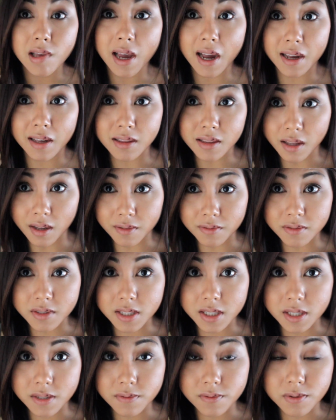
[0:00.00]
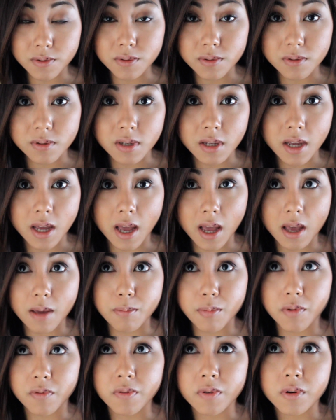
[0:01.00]
I love seafood. I
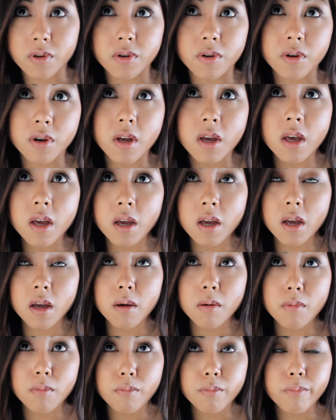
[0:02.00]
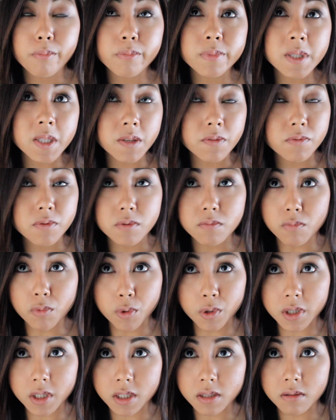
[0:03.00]
prefer seafood
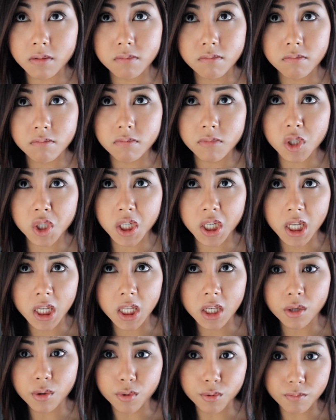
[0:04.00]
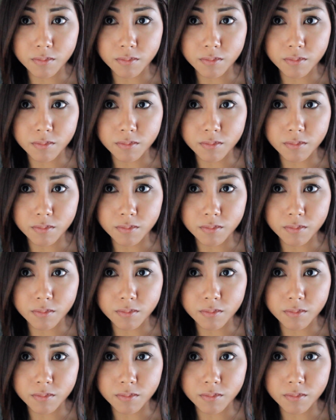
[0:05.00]
more than chicken or